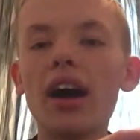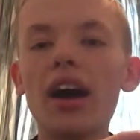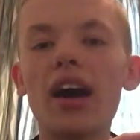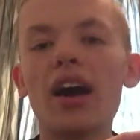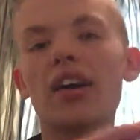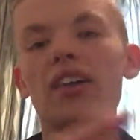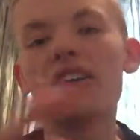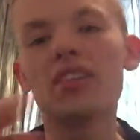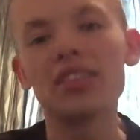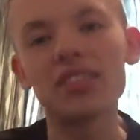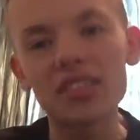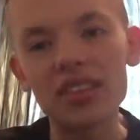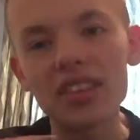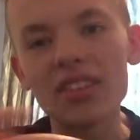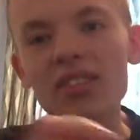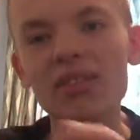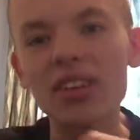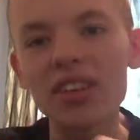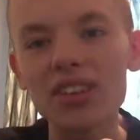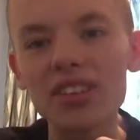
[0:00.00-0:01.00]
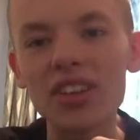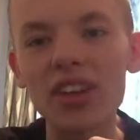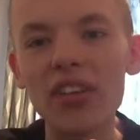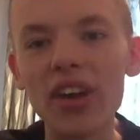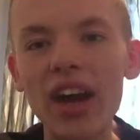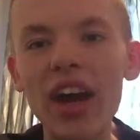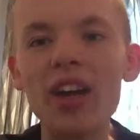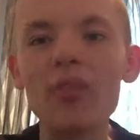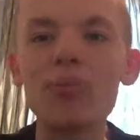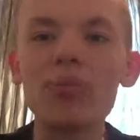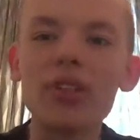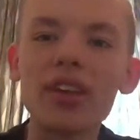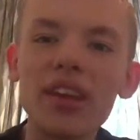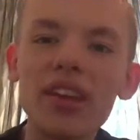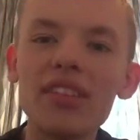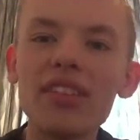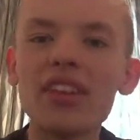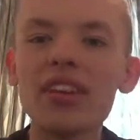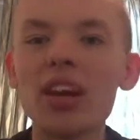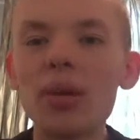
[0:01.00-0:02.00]
I gotta say to myself, I had
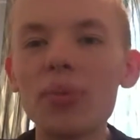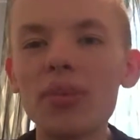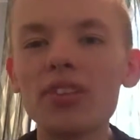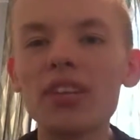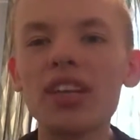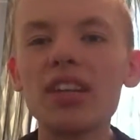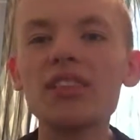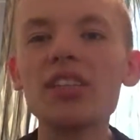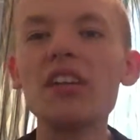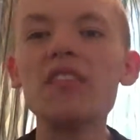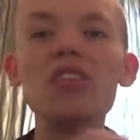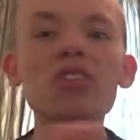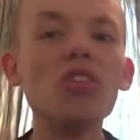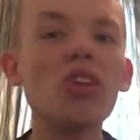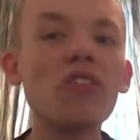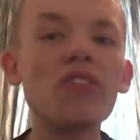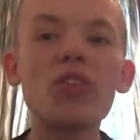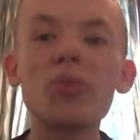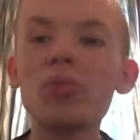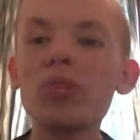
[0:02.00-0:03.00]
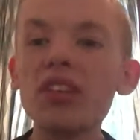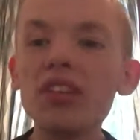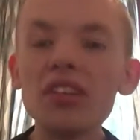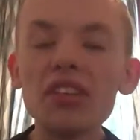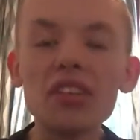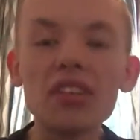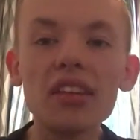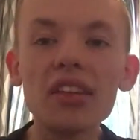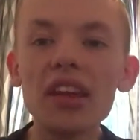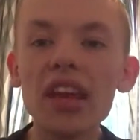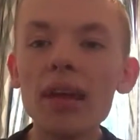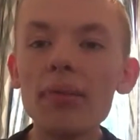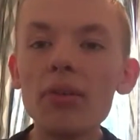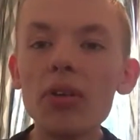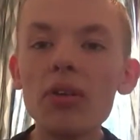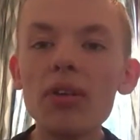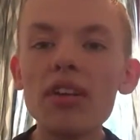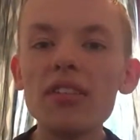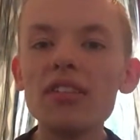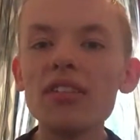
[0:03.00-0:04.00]
played it a couple of times, even though I've completed the game
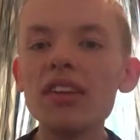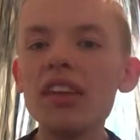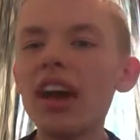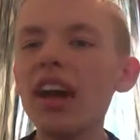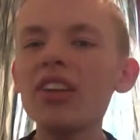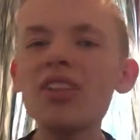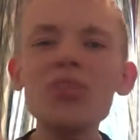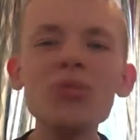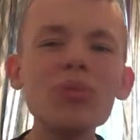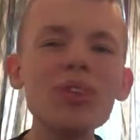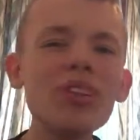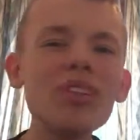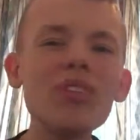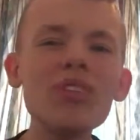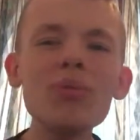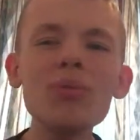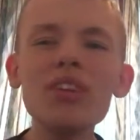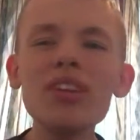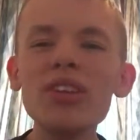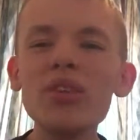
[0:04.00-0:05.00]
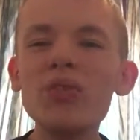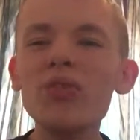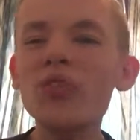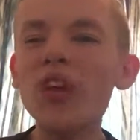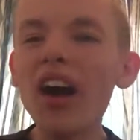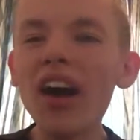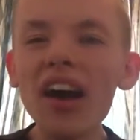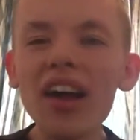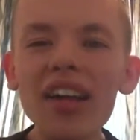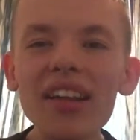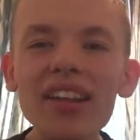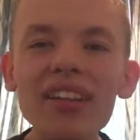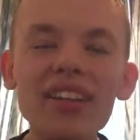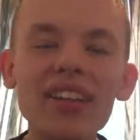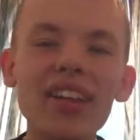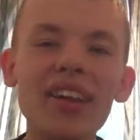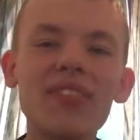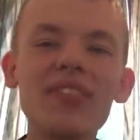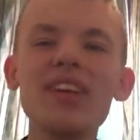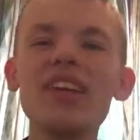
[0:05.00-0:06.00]
already. I just want to do it because it's
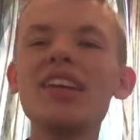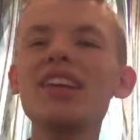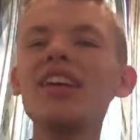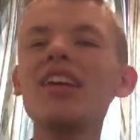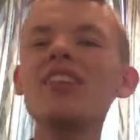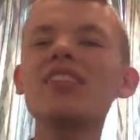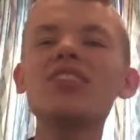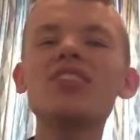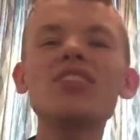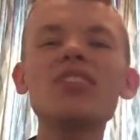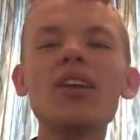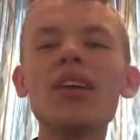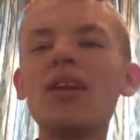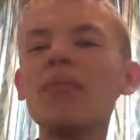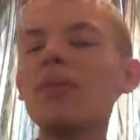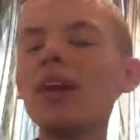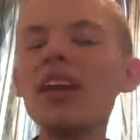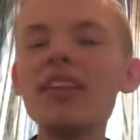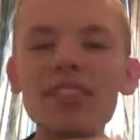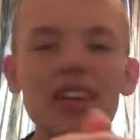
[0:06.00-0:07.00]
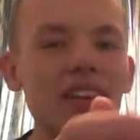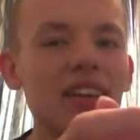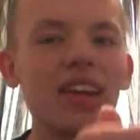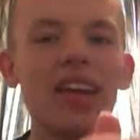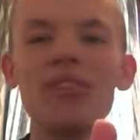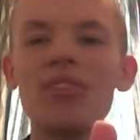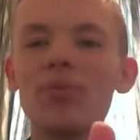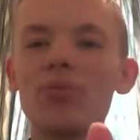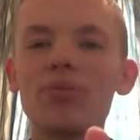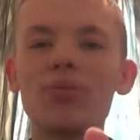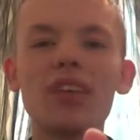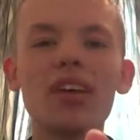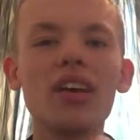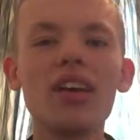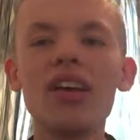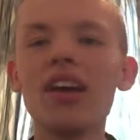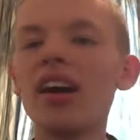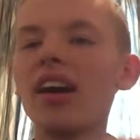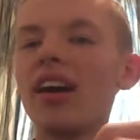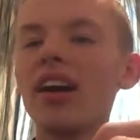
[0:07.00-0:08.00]
fun. I mean, it's just an amazing game to
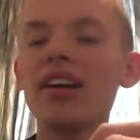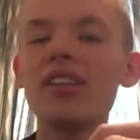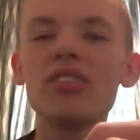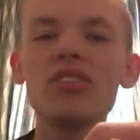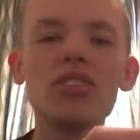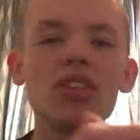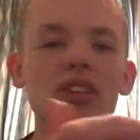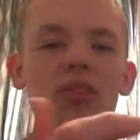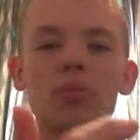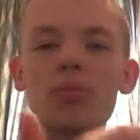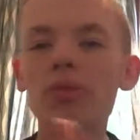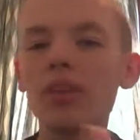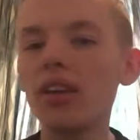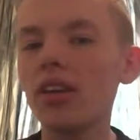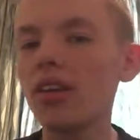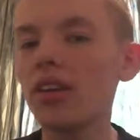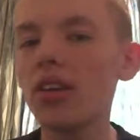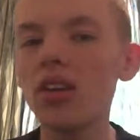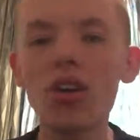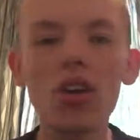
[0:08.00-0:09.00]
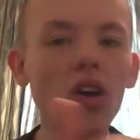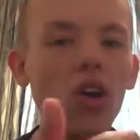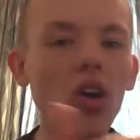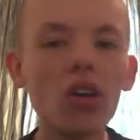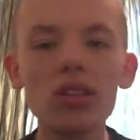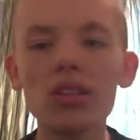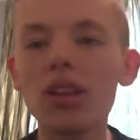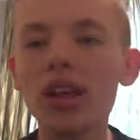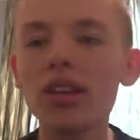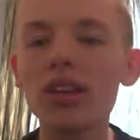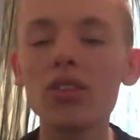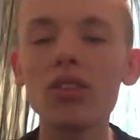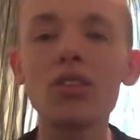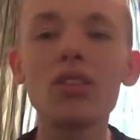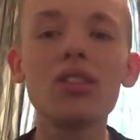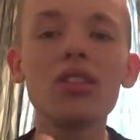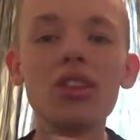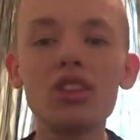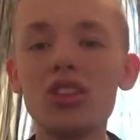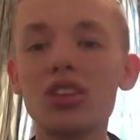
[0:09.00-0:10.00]
play, and you get to play, like,
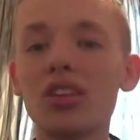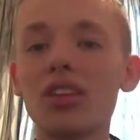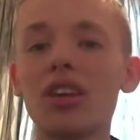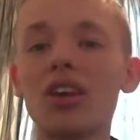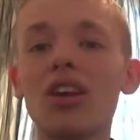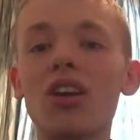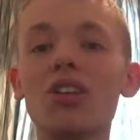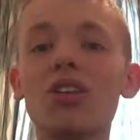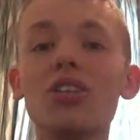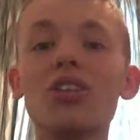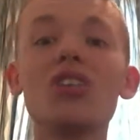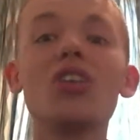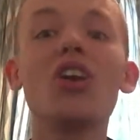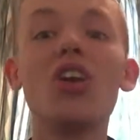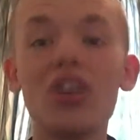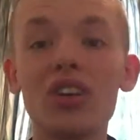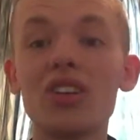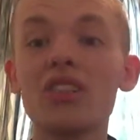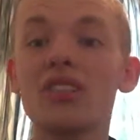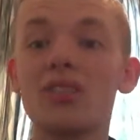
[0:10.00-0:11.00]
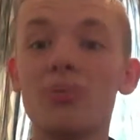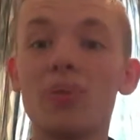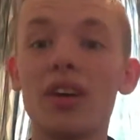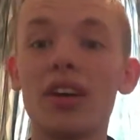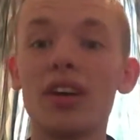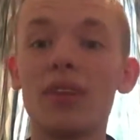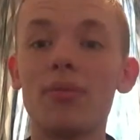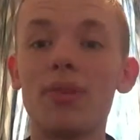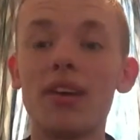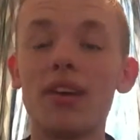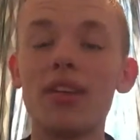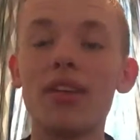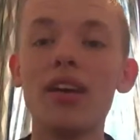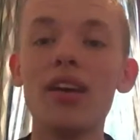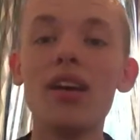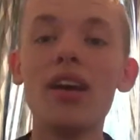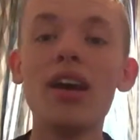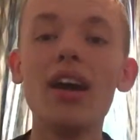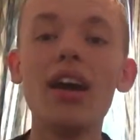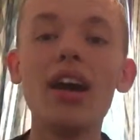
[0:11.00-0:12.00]
literally a lot of Spider-Man,
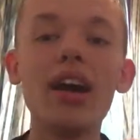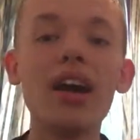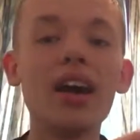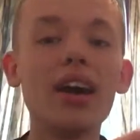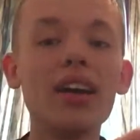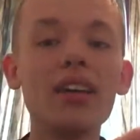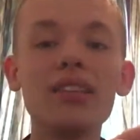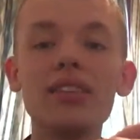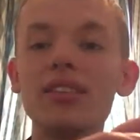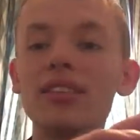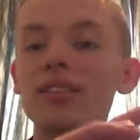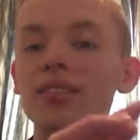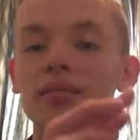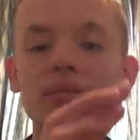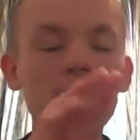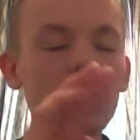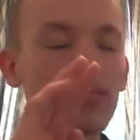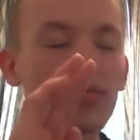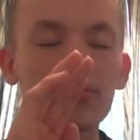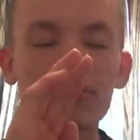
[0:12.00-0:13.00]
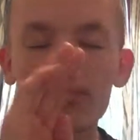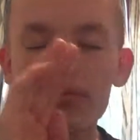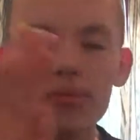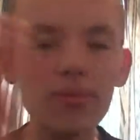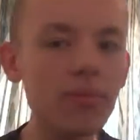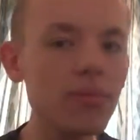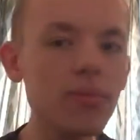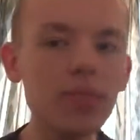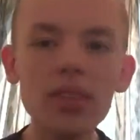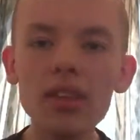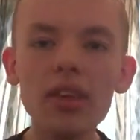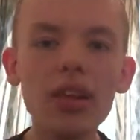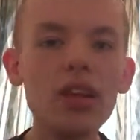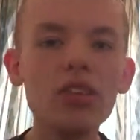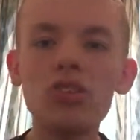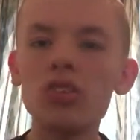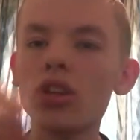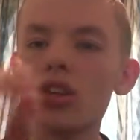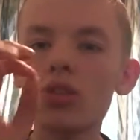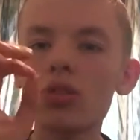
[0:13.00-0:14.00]
and
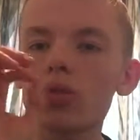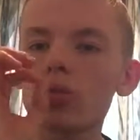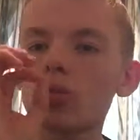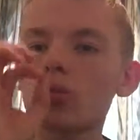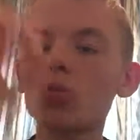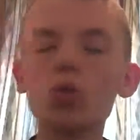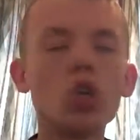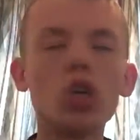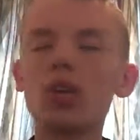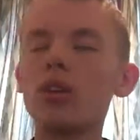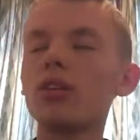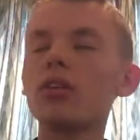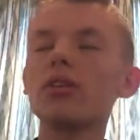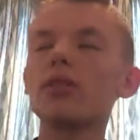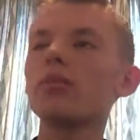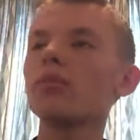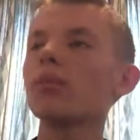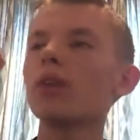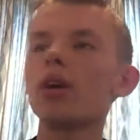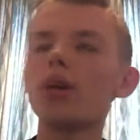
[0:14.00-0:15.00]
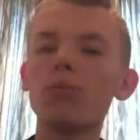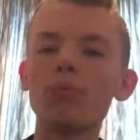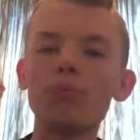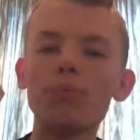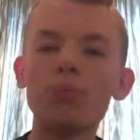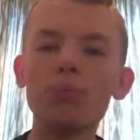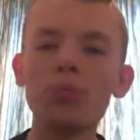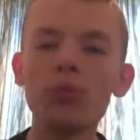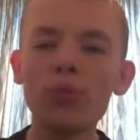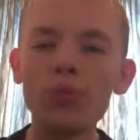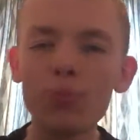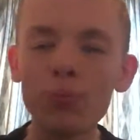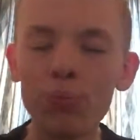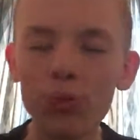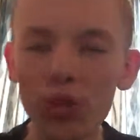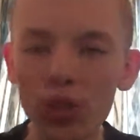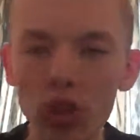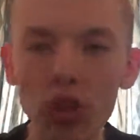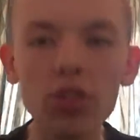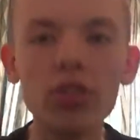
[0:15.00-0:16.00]
it's just a
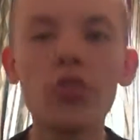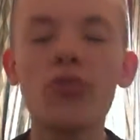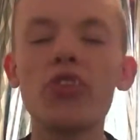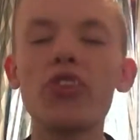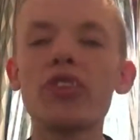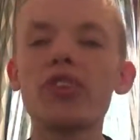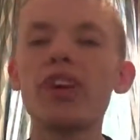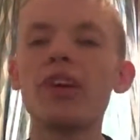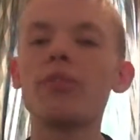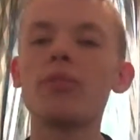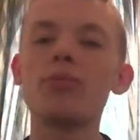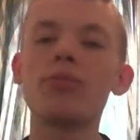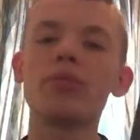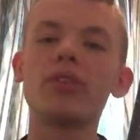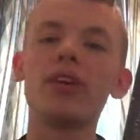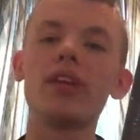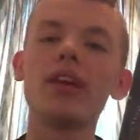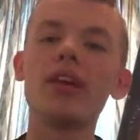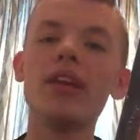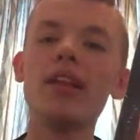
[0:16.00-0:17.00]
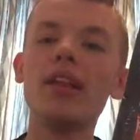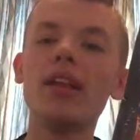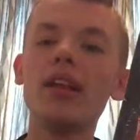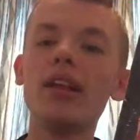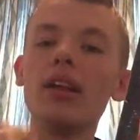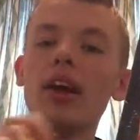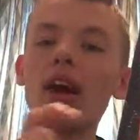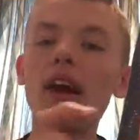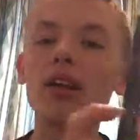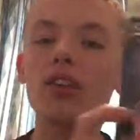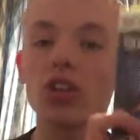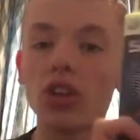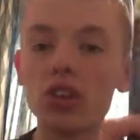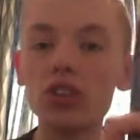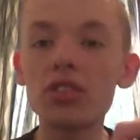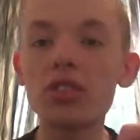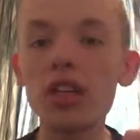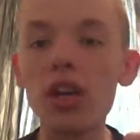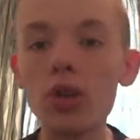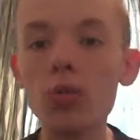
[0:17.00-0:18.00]
beautiful game to play. Gotta
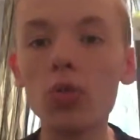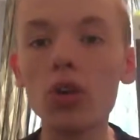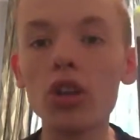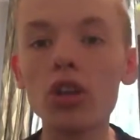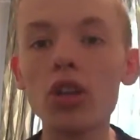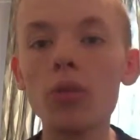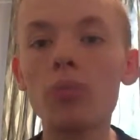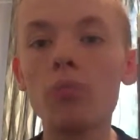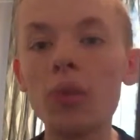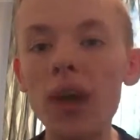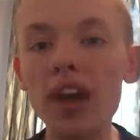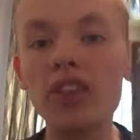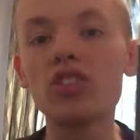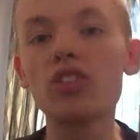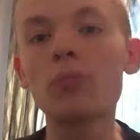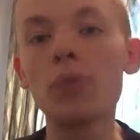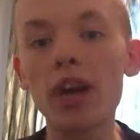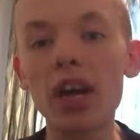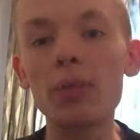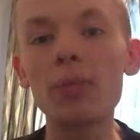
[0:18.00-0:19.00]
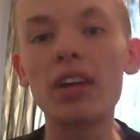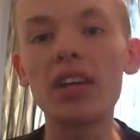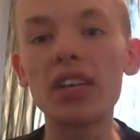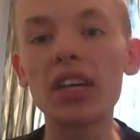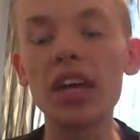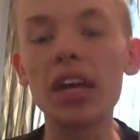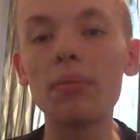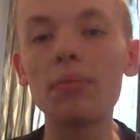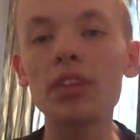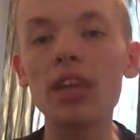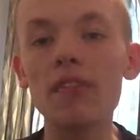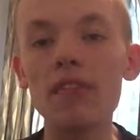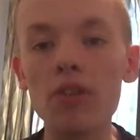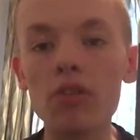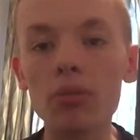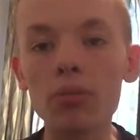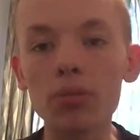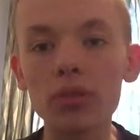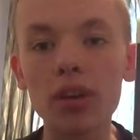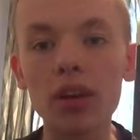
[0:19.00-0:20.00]
say, one of the best Spider-Man games I've
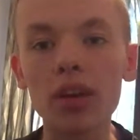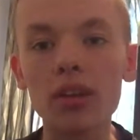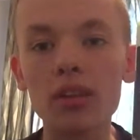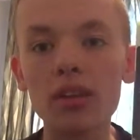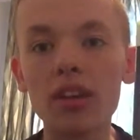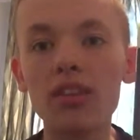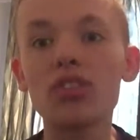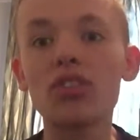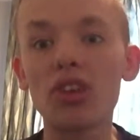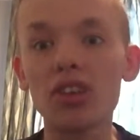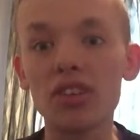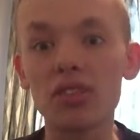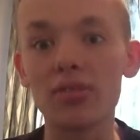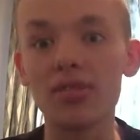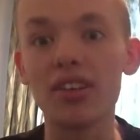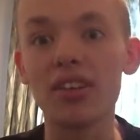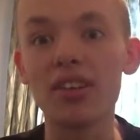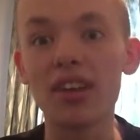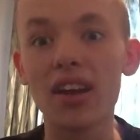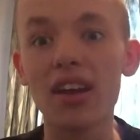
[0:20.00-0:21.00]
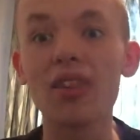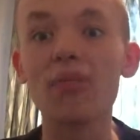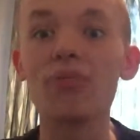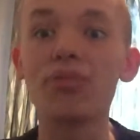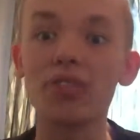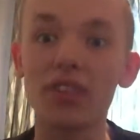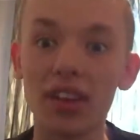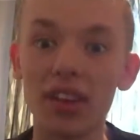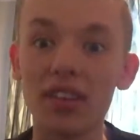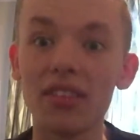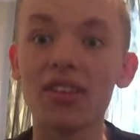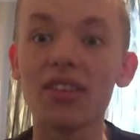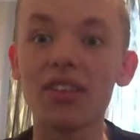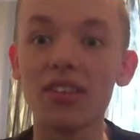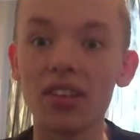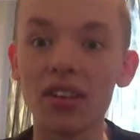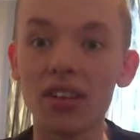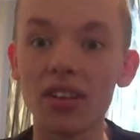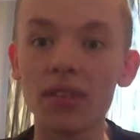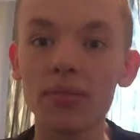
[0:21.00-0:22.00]
ever played. And trust me, I have played a
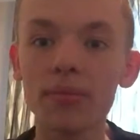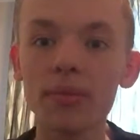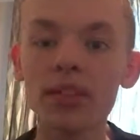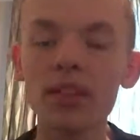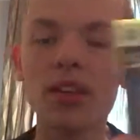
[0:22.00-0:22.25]
lot.